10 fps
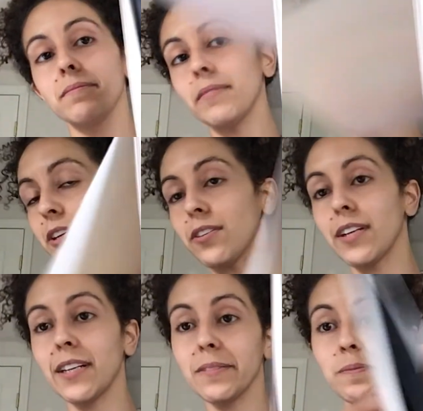
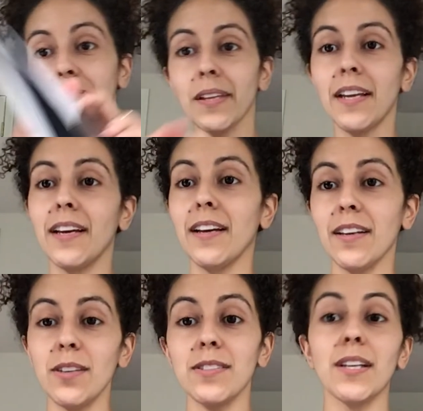markering
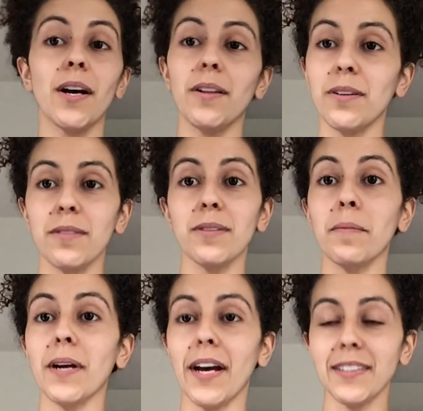using color of
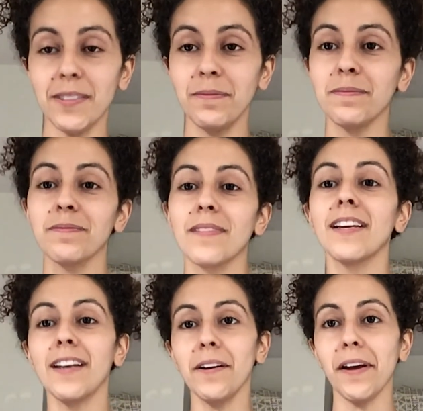some kind.
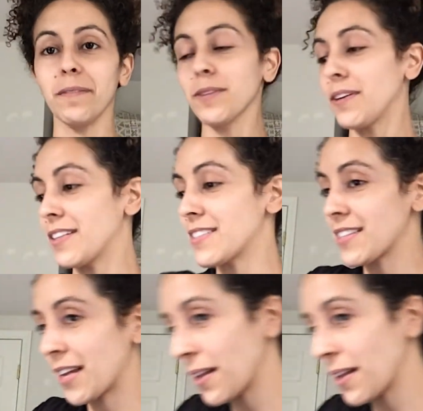Okay, go ahead and stand